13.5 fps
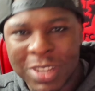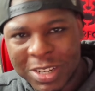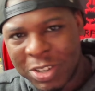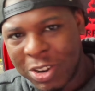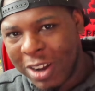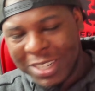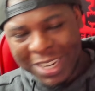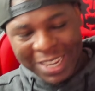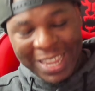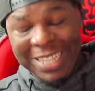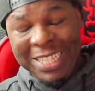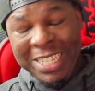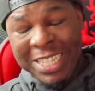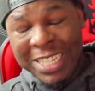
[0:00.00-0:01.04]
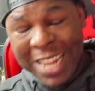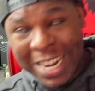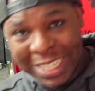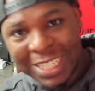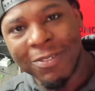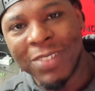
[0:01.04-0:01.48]
I talked
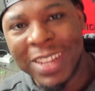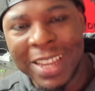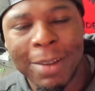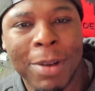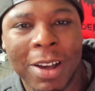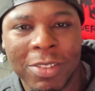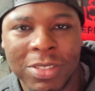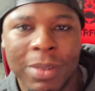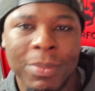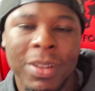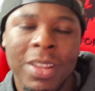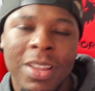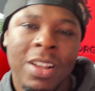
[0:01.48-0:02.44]
extensively about them